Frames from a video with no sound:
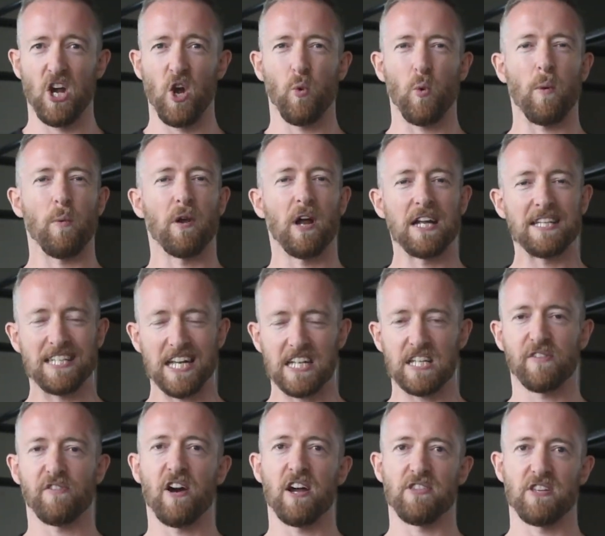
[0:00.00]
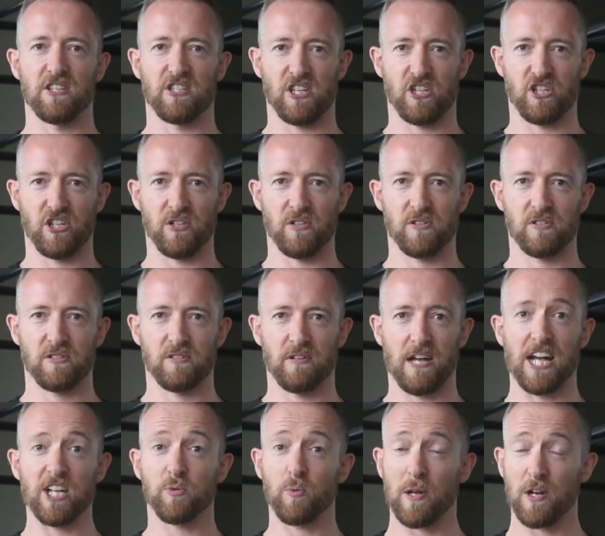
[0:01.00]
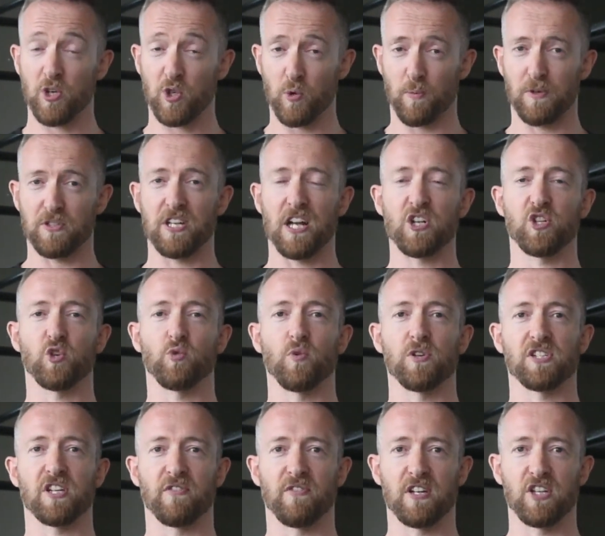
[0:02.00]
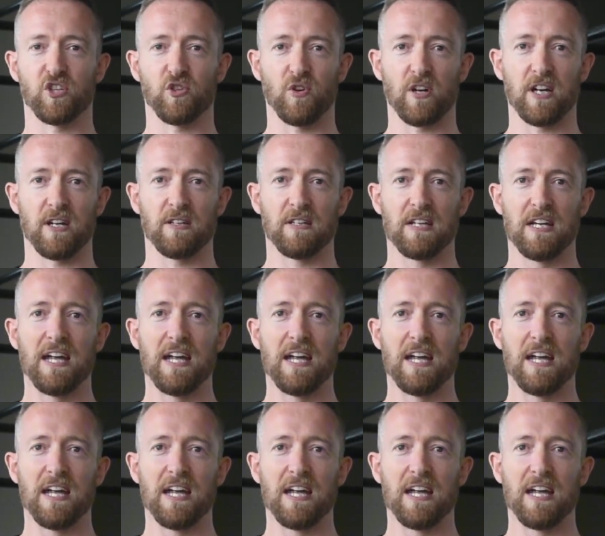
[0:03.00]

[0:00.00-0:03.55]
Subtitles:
we will identify these issues, as well as your potential risk of injury,